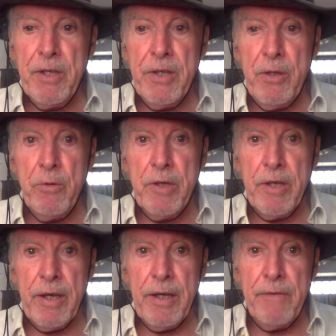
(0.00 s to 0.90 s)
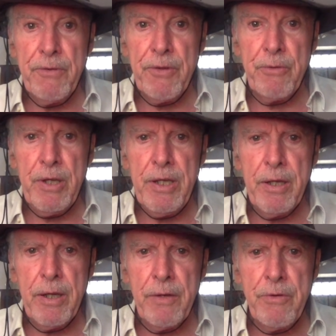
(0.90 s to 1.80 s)
in the UK for
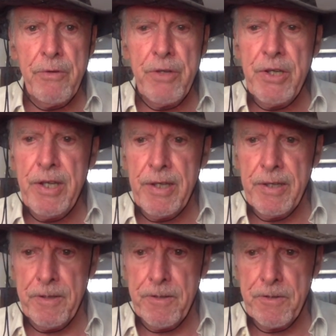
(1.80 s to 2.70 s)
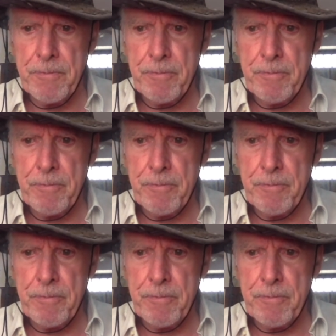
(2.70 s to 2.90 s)
300 years.